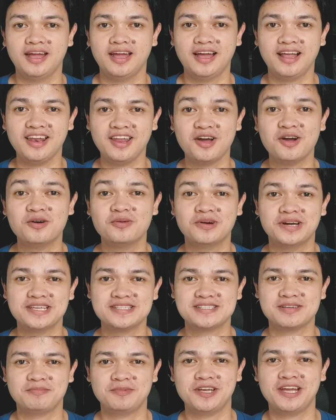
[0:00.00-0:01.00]
Hello, what
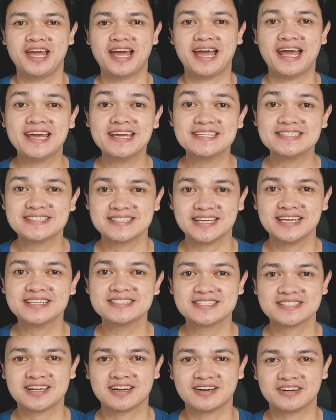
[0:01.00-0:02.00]
is up you guys?
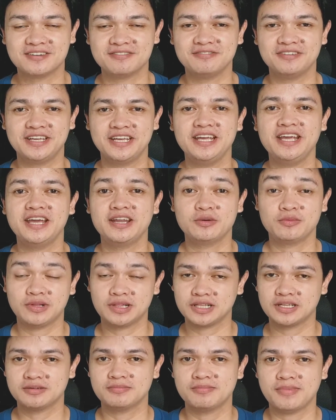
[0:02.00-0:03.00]
It's RV and
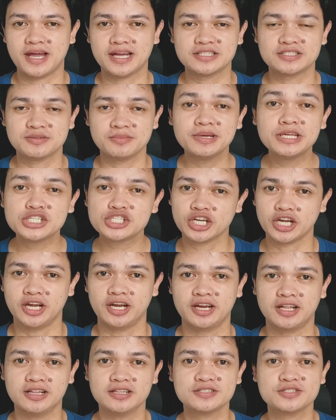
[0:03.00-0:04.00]
welcome back to my
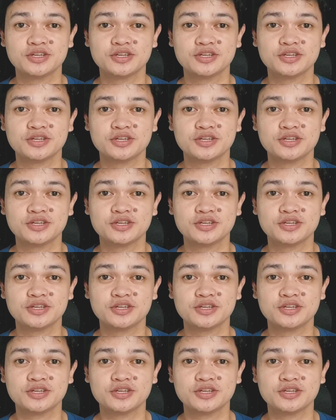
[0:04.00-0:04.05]
channel.